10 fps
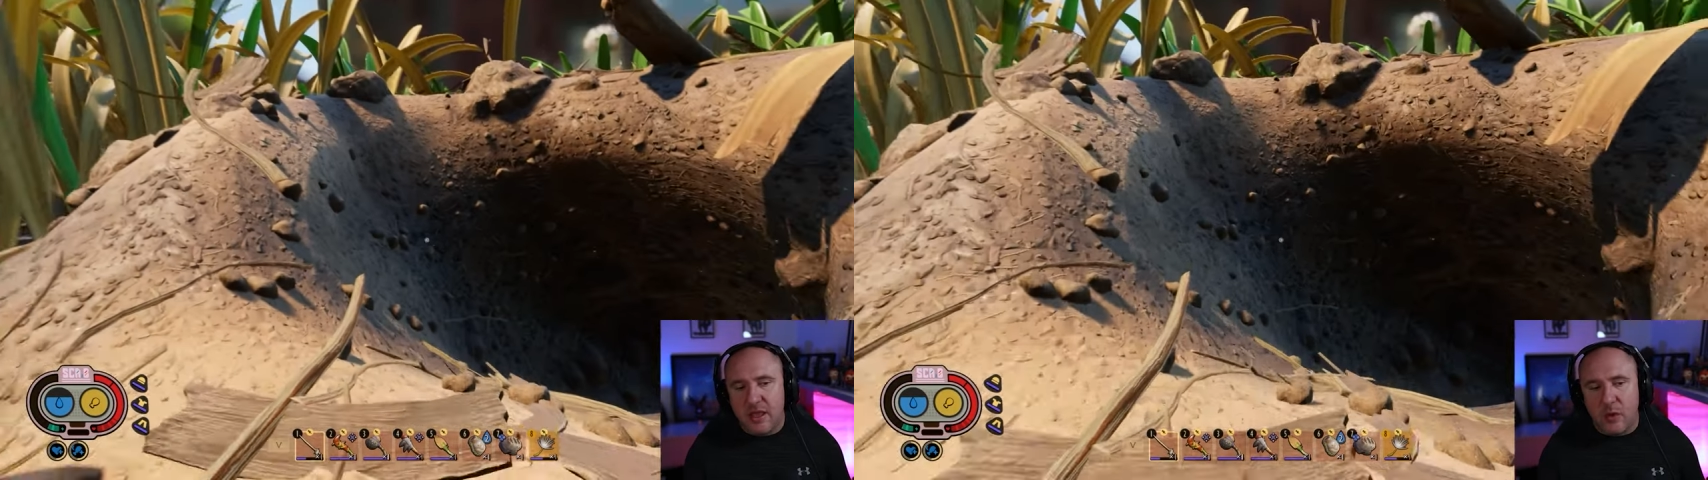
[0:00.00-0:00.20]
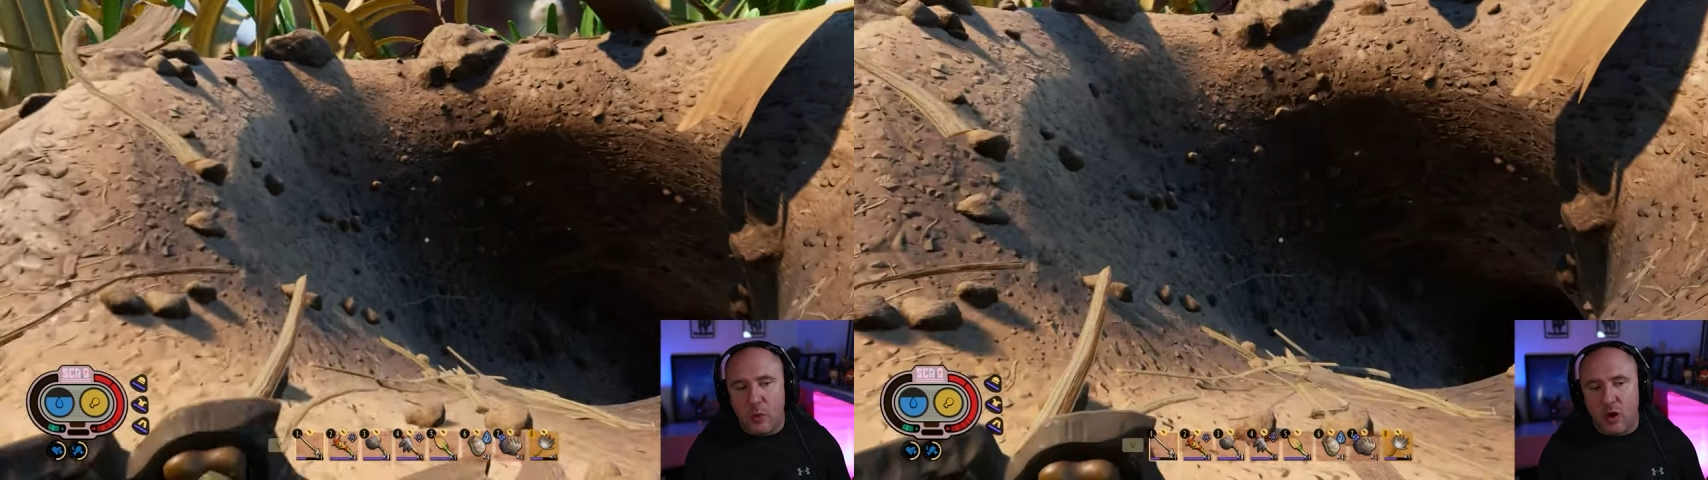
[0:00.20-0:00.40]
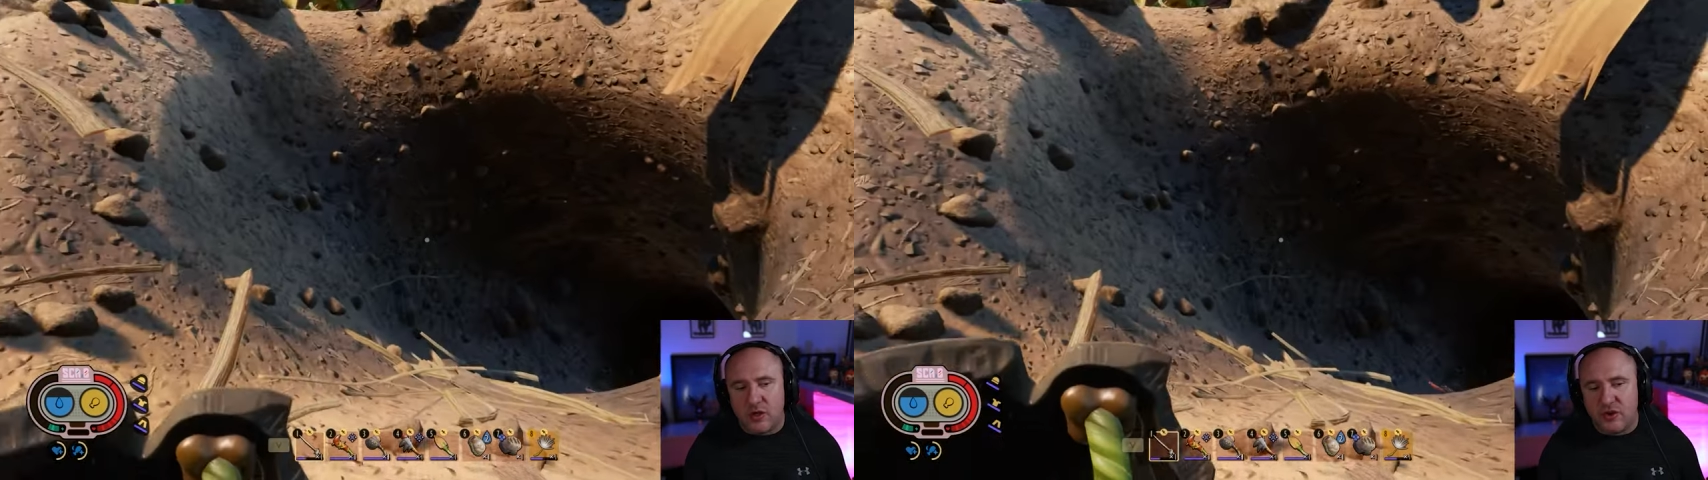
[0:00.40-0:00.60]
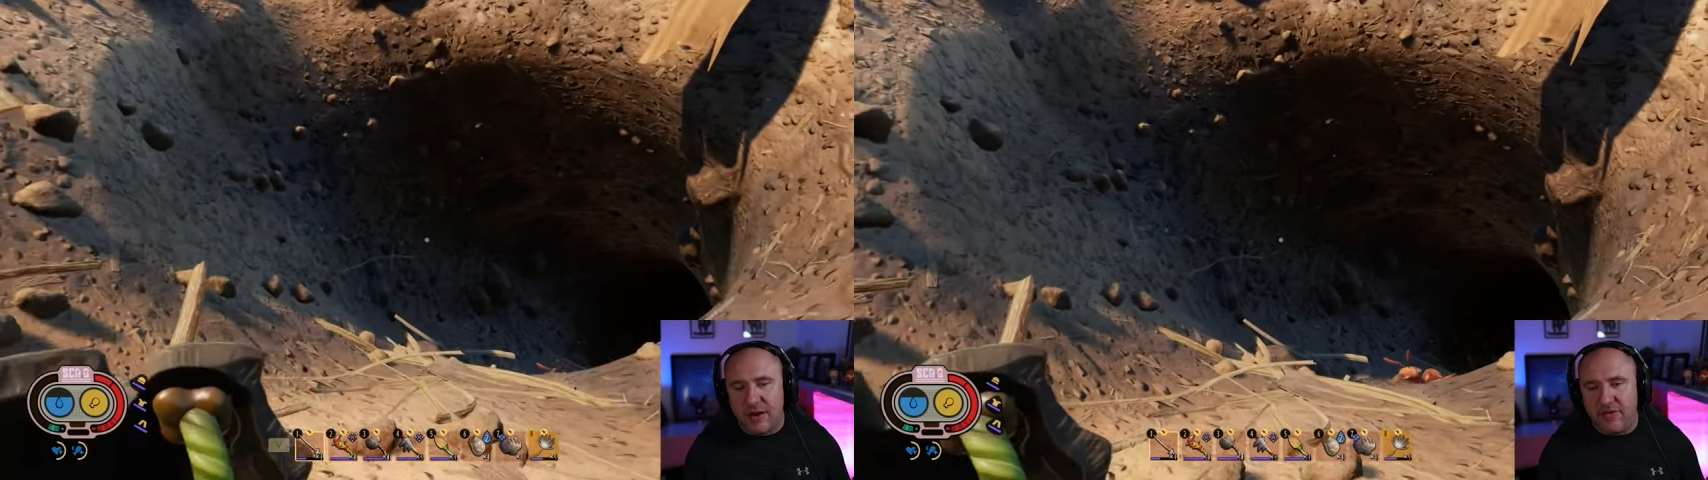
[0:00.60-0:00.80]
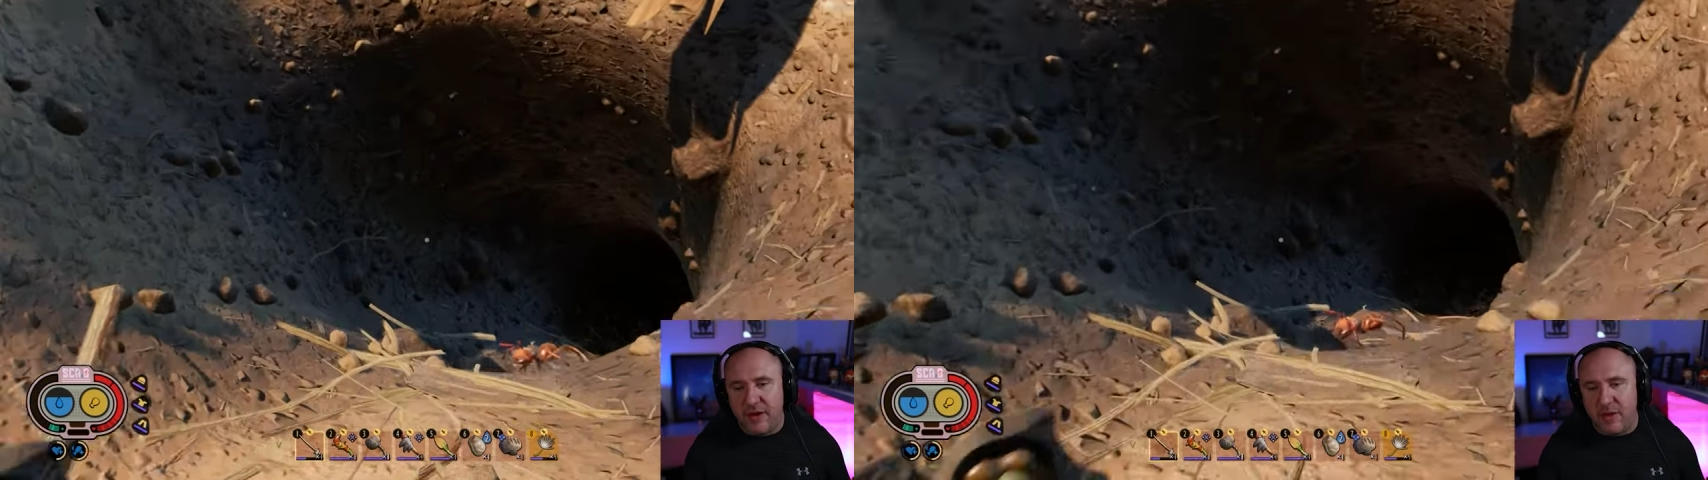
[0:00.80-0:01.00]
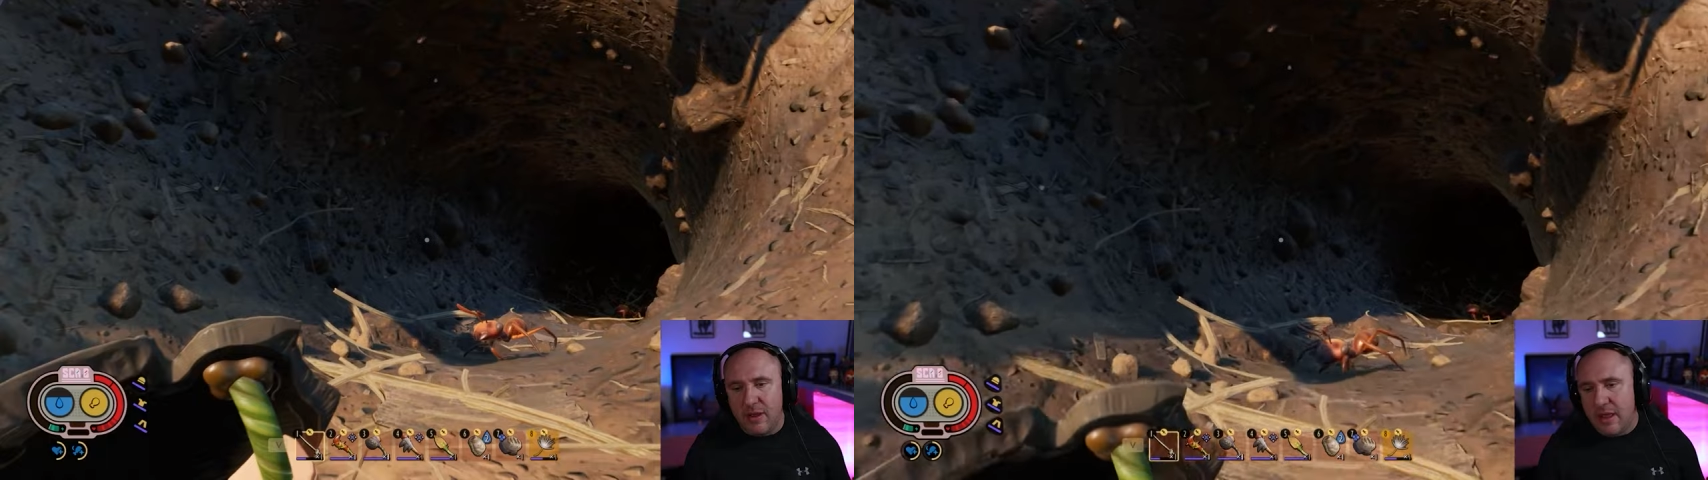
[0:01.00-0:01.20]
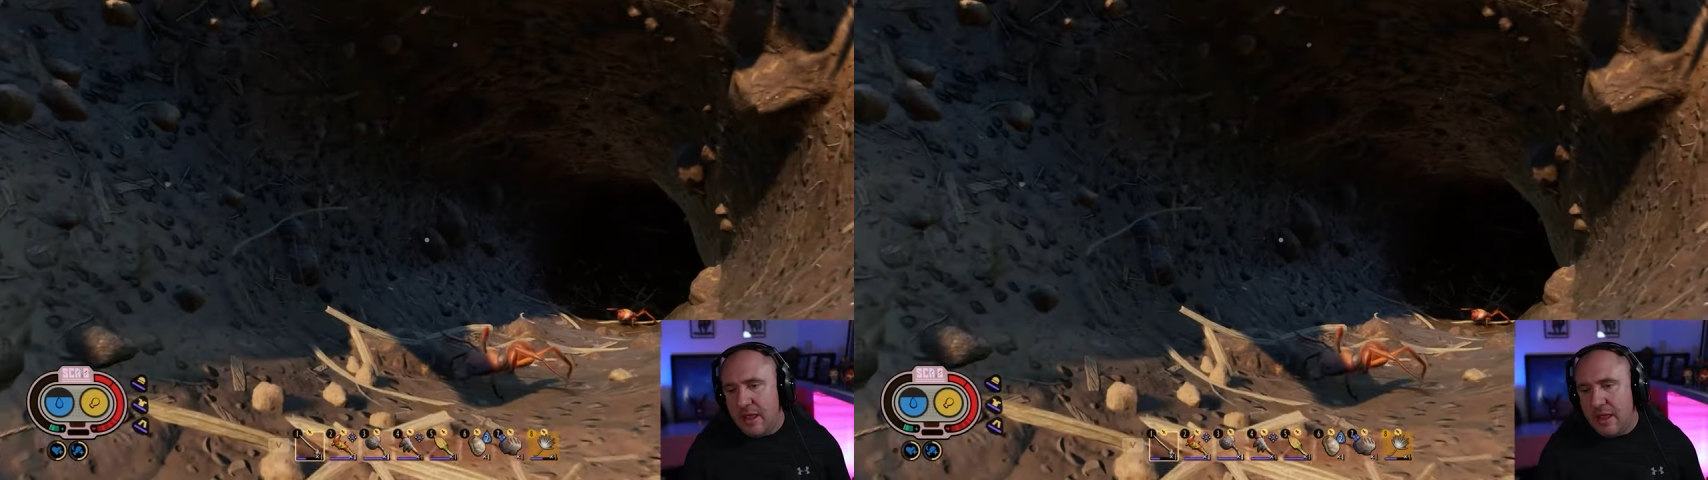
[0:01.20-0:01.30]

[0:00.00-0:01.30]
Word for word: can walk straight through.